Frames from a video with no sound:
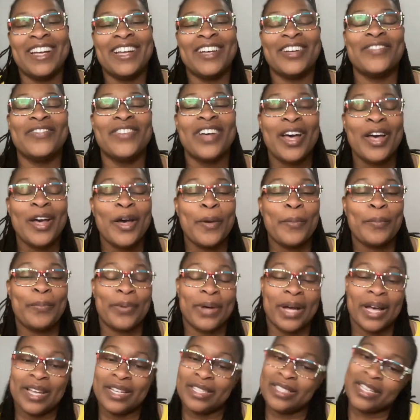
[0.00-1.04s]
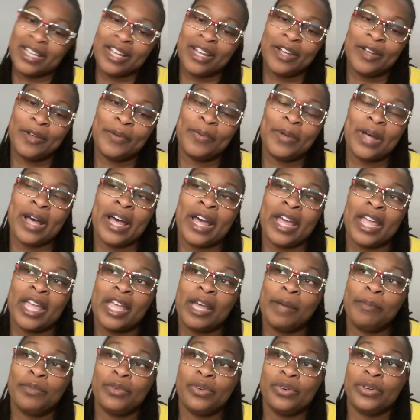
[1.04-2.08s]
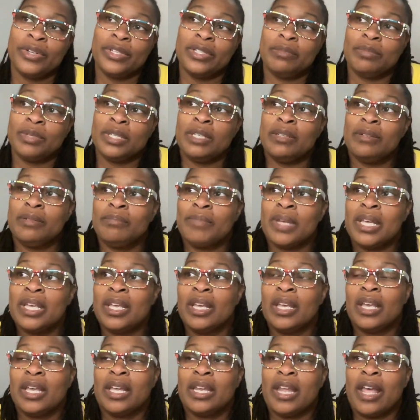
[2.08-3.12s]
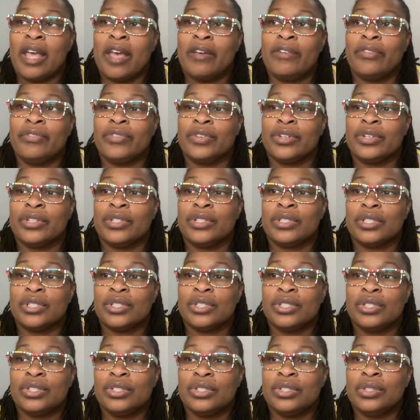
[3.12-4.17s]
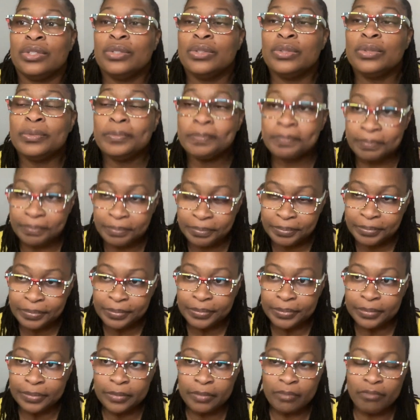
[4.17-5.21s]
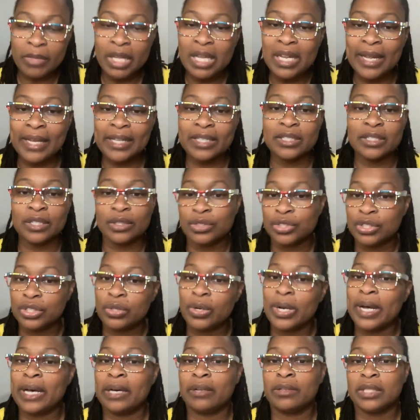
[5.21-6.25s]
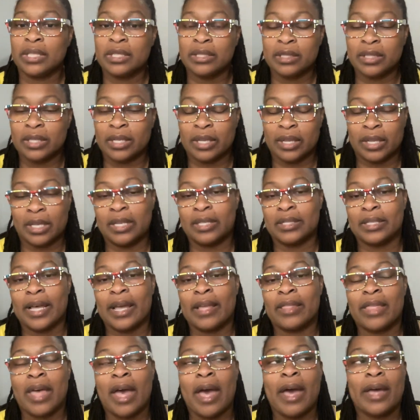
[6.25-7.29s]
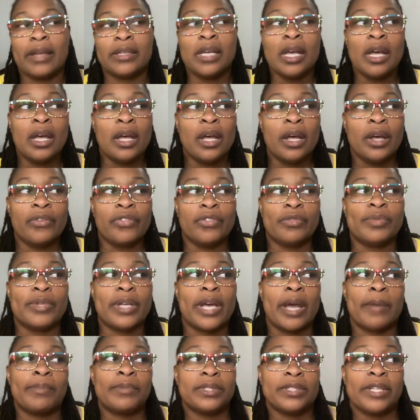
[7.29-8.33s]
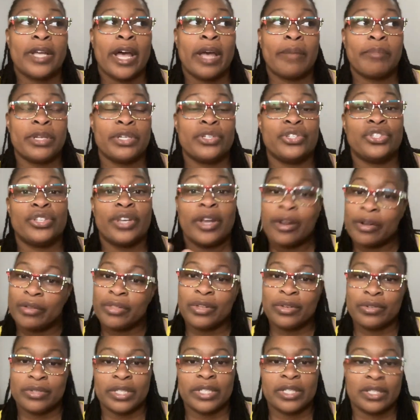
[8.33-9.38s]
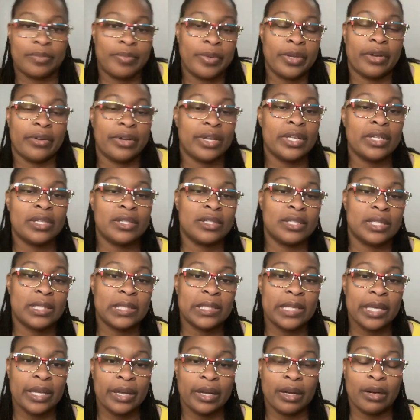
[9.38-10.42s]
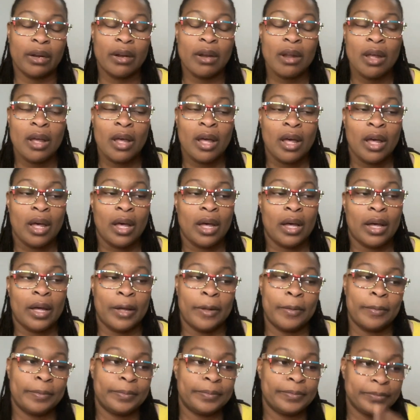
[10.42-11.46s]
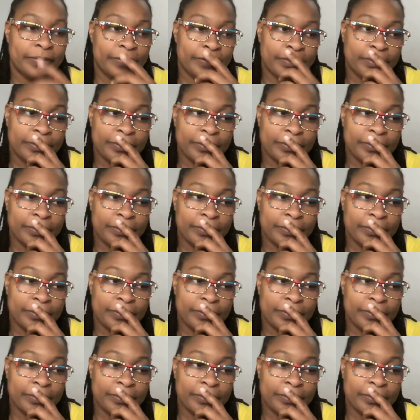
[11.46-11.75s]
Um, but um, I am going to be making an effort to do like social outings and things like that from time to time and share those experiences here. Um,